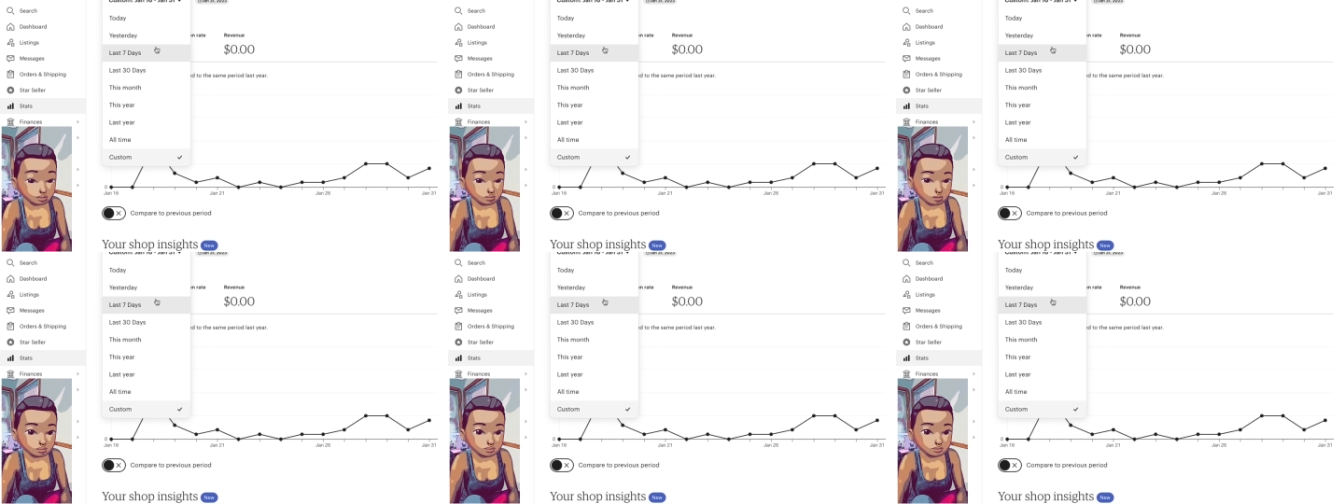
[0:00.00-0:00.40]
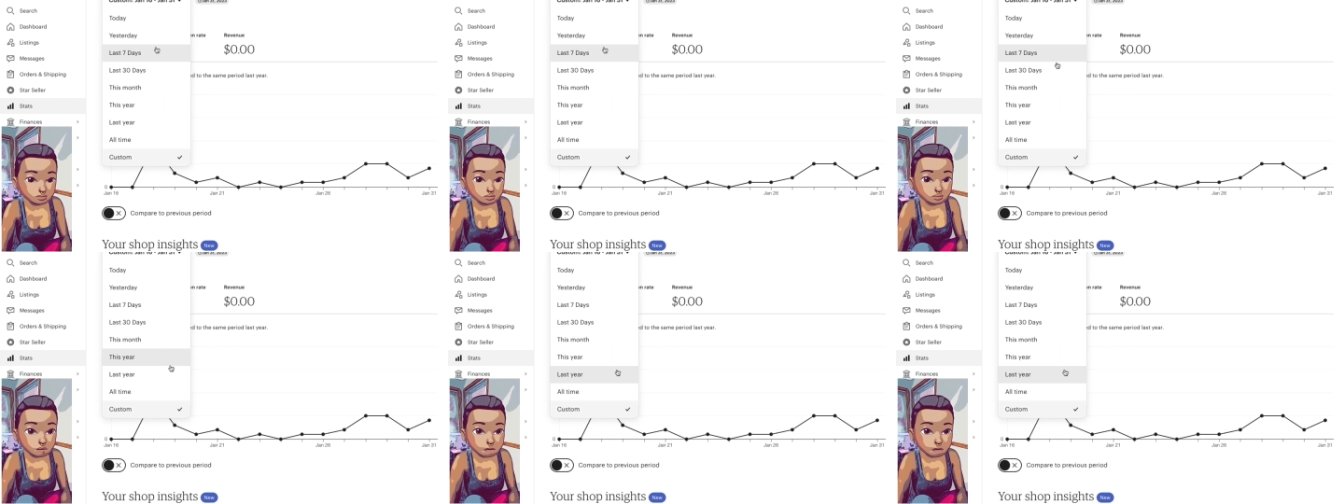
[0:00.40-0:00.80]
So I
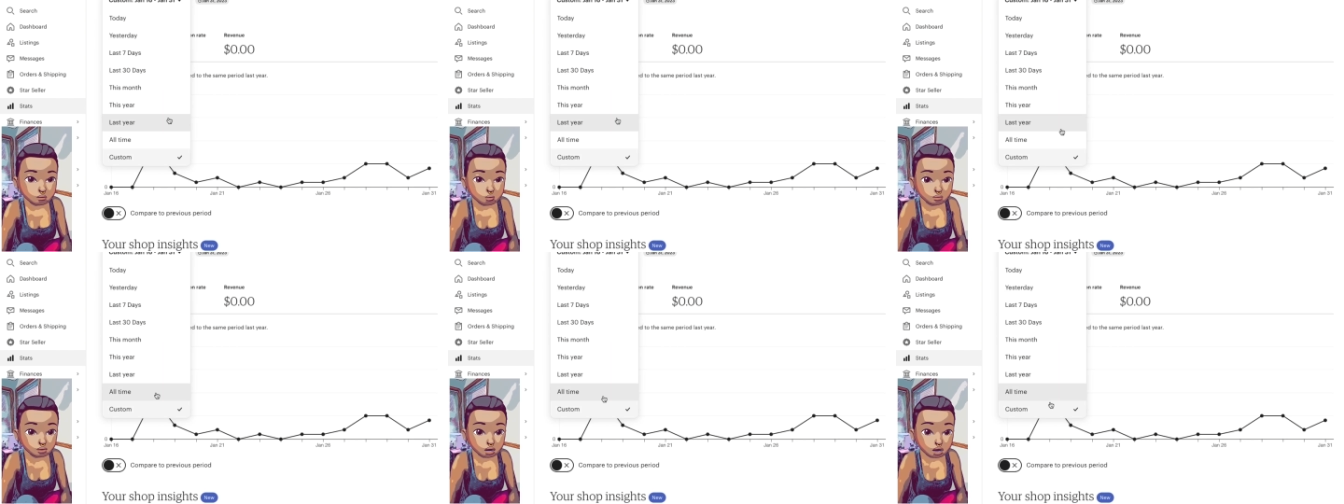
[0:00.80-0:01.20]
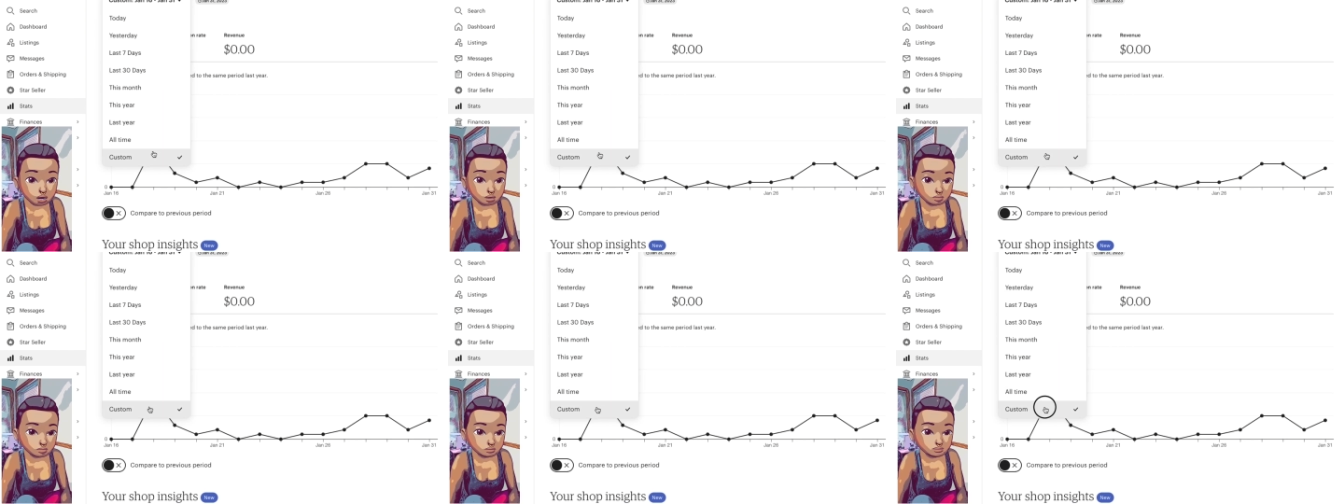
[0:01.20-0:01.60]
think the more
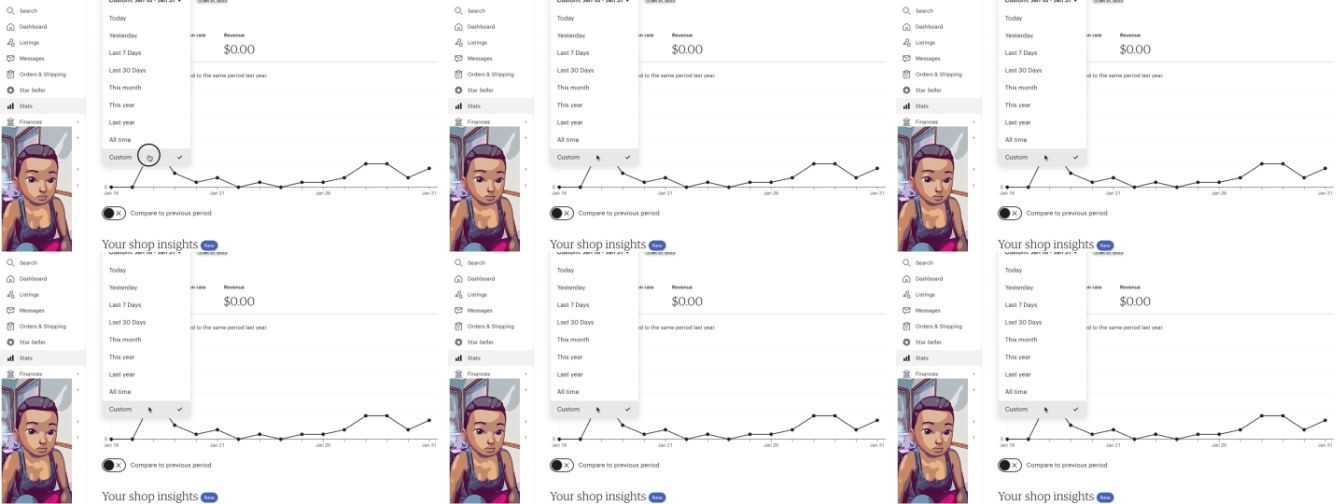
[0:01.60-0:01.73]
items